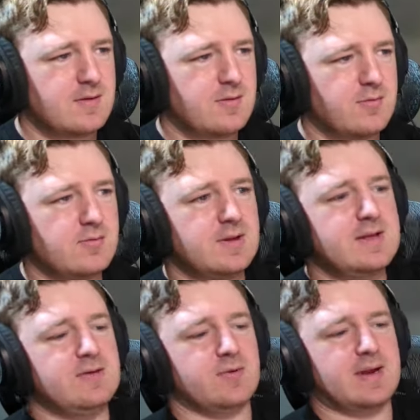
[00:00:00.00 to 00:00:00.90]

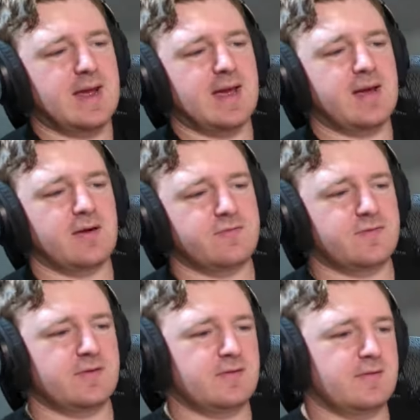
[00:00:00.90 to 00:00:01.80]
Holy, what a half.
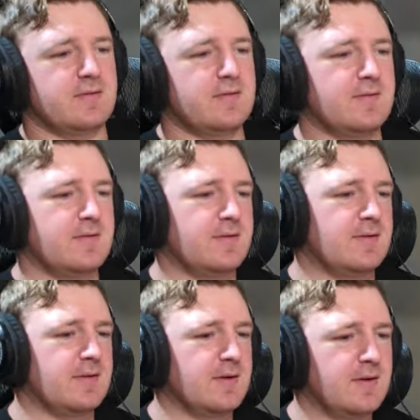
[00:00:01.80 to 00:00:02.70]

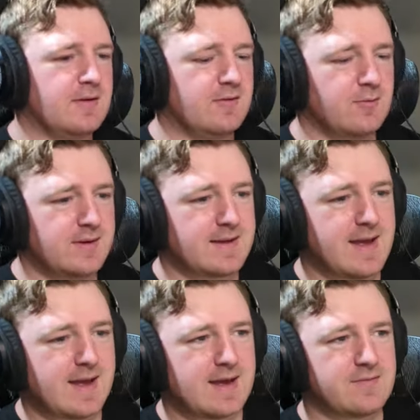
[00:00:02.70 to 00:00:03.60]
What a
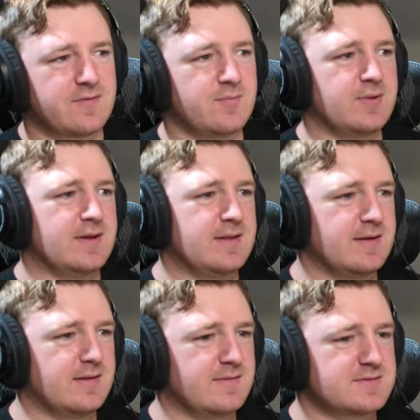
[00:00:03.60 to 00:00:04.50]
half of play
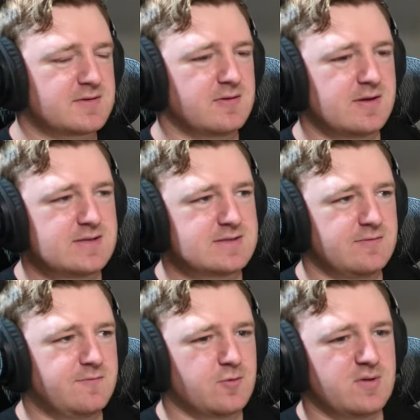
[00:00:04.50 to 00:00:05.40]
there. That was crazy.
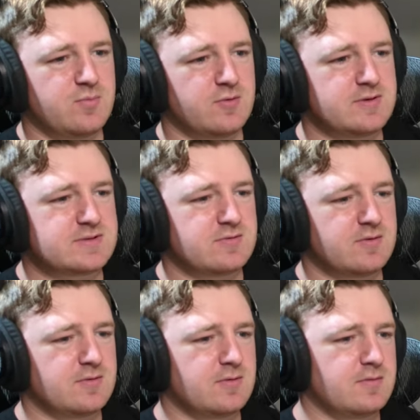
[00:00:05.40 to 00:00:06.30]
40 points
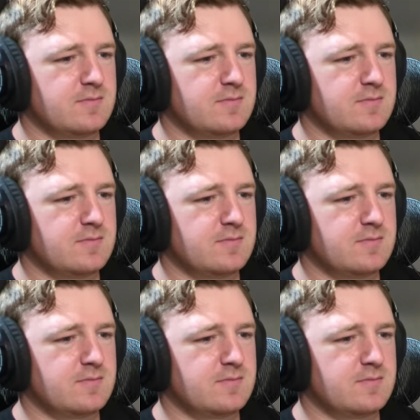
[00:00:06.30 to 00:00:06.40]
scored.